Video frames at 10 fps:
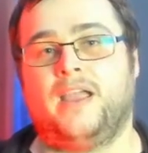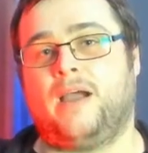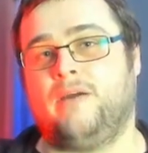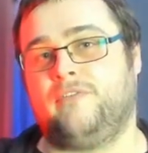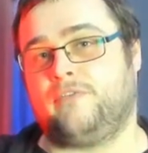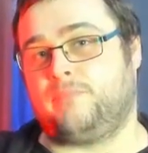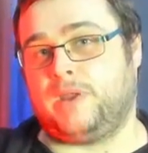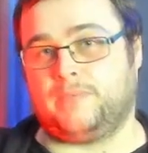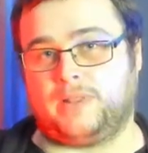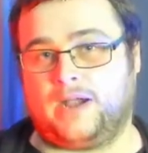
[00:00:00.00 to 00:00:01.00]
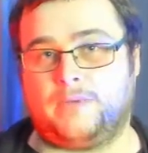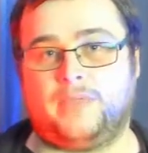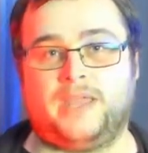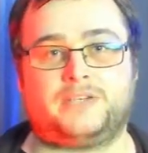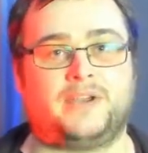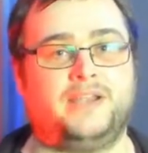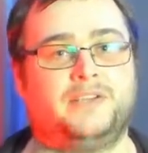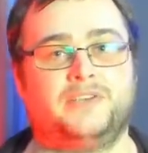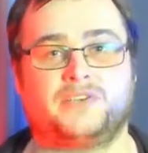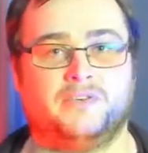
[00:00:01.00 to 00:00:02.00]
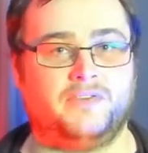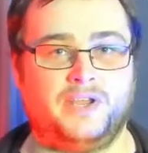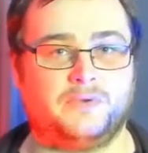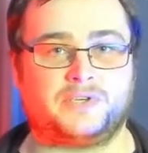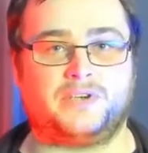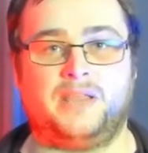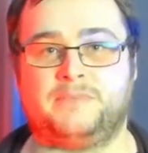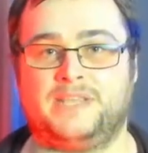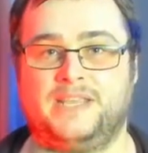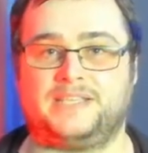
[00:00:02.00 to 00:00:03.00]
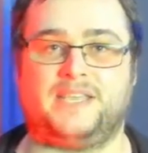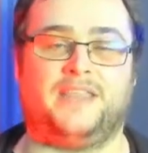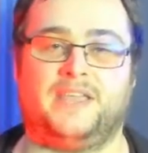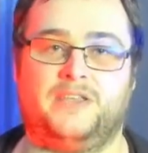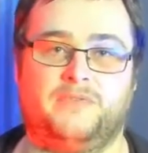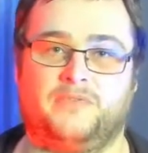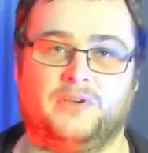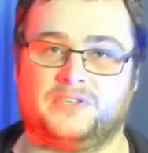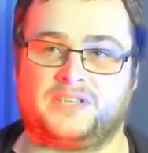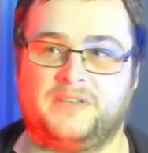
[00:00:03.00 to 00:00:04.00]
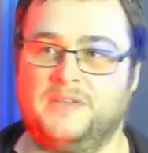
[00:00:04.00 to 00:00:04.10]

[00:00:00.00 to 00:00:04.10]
However, if people are out there trying to discover new streams and they see that you've got,